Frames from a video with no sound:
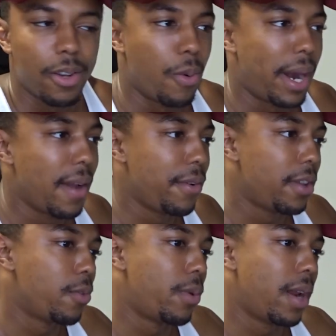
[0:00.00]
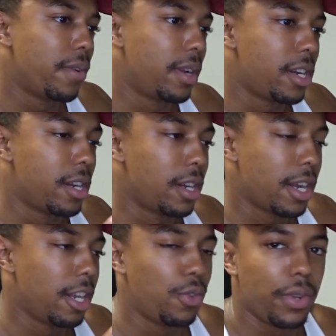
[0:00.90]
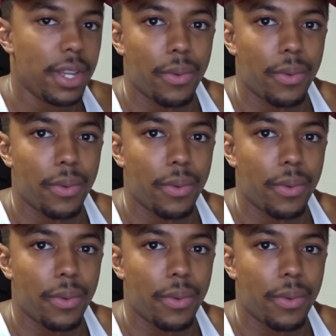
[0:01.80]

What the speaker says: Whatever country,